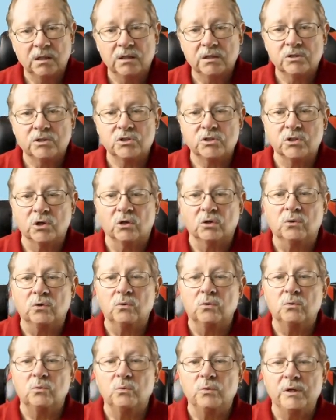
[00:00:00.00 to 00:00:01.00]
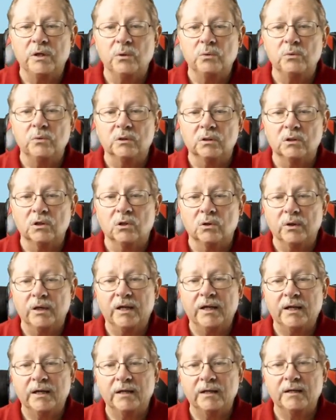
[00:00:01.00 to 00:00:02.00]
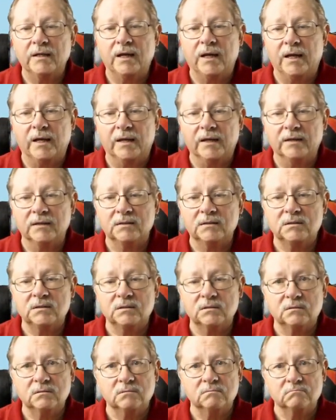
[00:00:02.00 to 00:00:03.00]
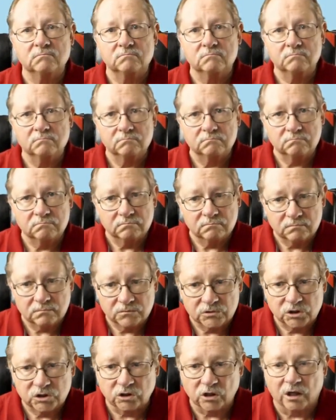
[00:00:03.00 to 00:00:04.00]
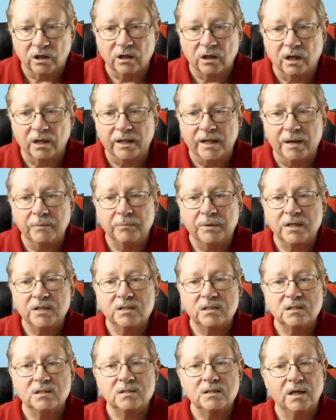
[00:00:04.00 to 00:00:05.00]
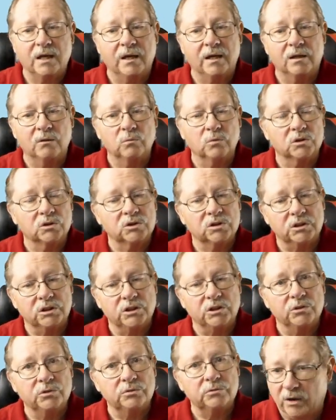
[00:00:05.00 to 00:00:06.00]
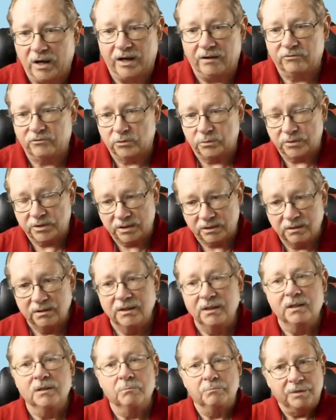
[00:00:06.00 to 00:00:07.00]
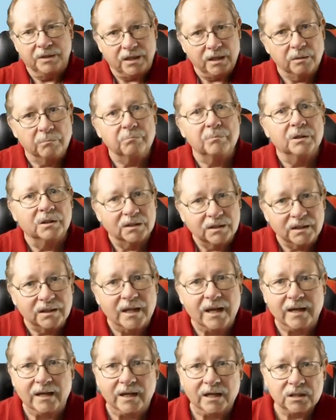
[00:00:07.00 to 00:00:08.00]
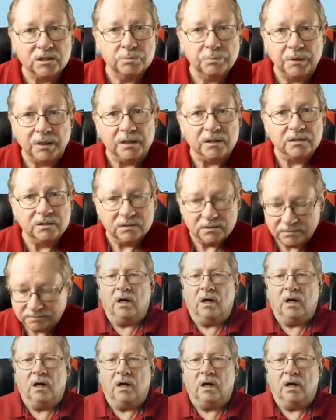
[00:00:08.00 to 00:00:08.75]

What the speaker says: So we will go ahead and start on that basis, and we'll see you after we begin building that next piece.